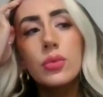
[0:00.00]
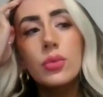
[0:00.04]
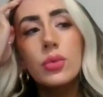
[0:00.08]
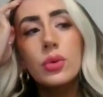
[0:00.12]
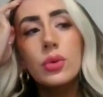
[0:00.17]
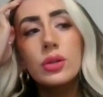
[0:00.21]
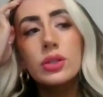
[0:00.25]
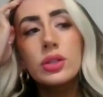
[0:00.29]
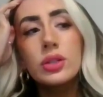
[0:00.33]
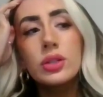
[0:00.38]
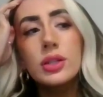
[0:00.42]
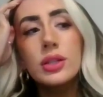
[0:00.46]

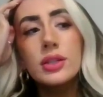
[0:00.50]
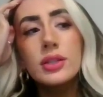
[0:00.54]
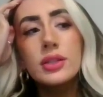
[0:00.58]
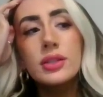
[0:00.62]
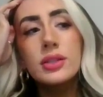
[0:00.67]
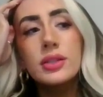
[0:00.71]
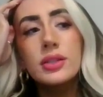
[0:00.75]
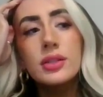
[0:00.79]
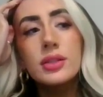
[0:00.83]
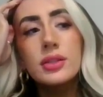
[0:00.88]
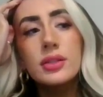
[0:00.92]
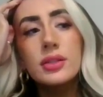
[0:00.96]
we're
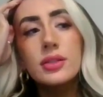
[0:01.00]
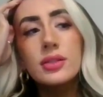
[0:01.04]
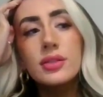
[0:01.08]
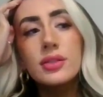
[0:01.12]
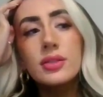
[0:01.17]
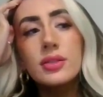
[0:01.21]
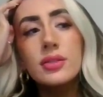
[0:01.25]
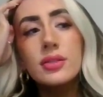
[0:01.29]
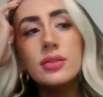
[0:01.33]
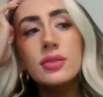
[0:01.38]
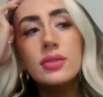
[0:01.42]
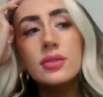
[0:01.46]
just,
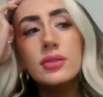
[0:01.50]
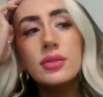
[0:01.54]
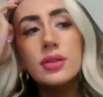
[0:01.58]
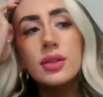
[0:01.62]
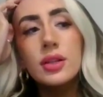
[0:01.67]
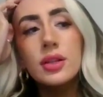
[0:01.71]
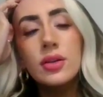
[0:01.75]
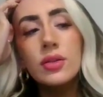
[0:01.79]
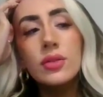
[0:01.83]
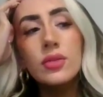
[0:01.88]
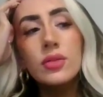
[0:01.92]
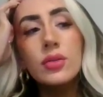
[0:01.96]

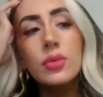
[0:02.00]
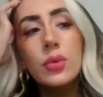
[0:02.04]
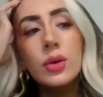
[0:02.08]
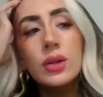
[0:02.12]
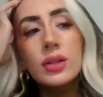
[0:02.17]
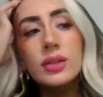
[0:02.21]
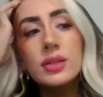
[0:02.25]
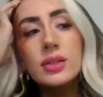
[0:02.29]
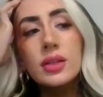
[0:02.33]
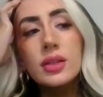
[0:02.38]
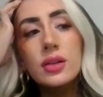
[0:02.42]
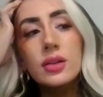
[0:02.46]
the
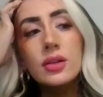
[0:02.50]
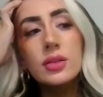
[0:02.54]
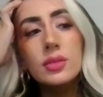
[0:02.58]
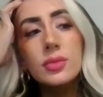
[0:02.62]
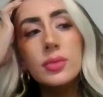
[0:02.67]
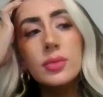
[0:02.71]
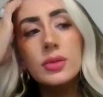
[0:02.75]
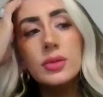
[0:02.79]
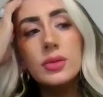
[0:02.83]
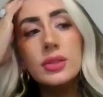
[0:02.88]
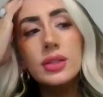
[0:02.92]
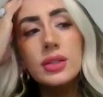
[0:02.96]
ones that are
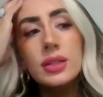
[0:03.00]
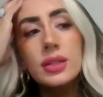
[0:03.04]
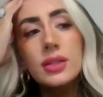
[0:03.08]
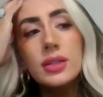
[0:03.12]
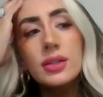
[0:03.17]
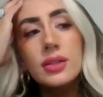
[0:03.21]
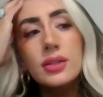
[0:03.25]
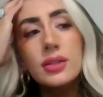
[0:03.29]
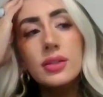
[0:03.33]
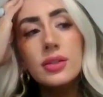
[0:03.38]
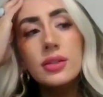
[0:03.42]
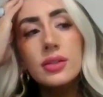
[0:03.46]
supposed
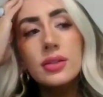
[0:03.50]
to